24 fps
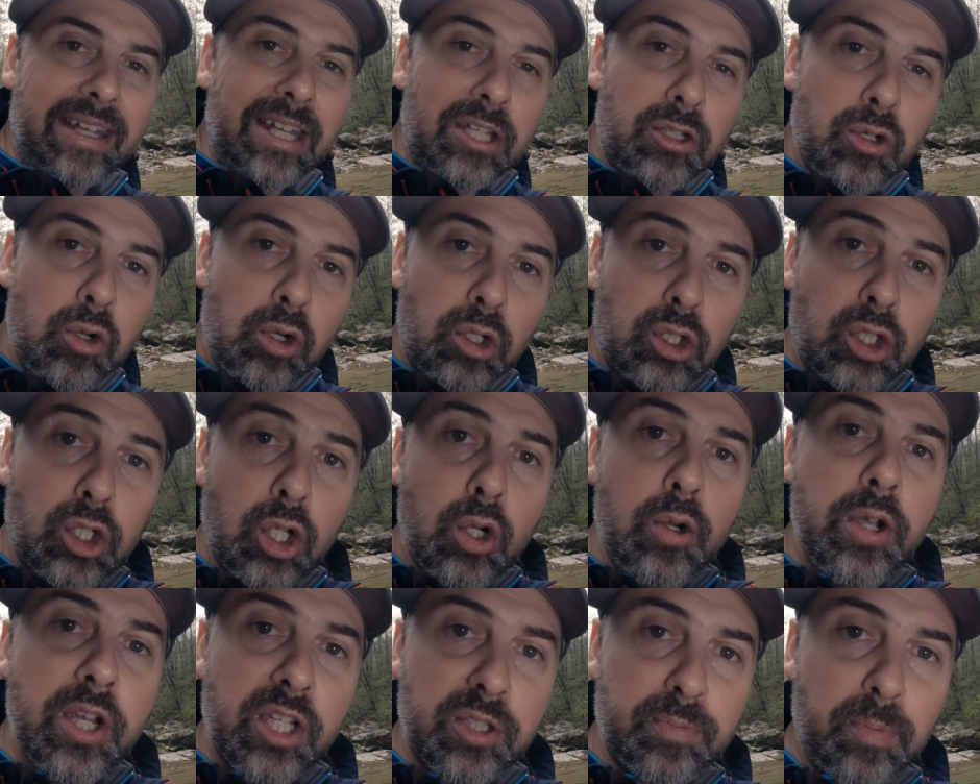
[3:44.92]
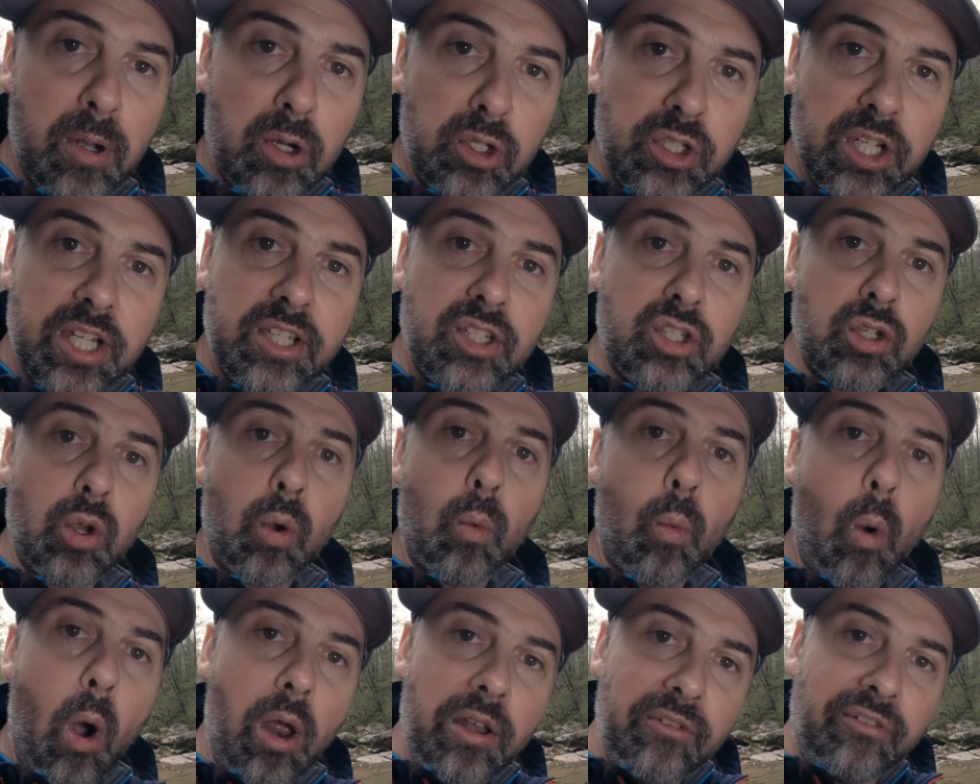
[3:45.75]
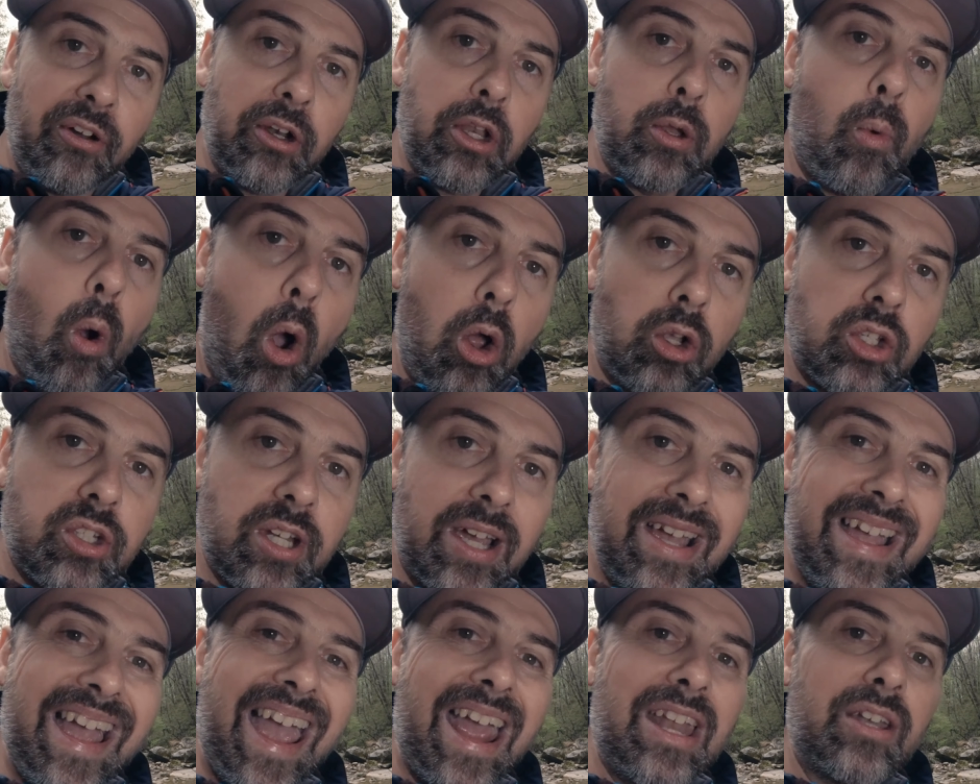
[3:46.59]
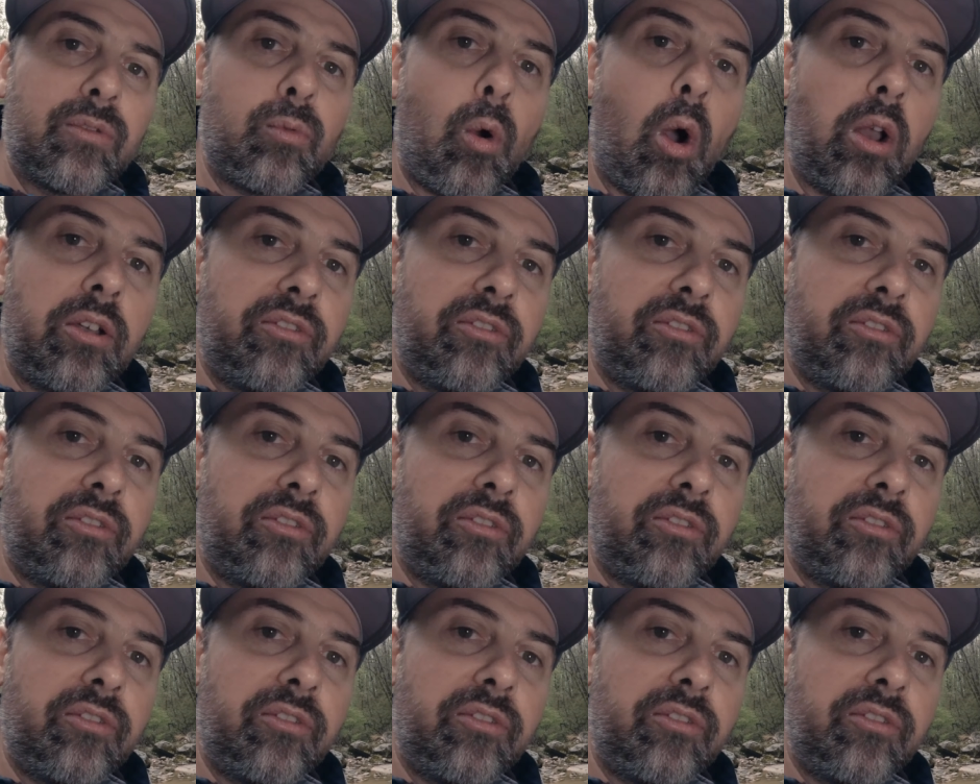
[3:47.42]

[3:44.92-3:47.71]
And I took two exposures, one for the water and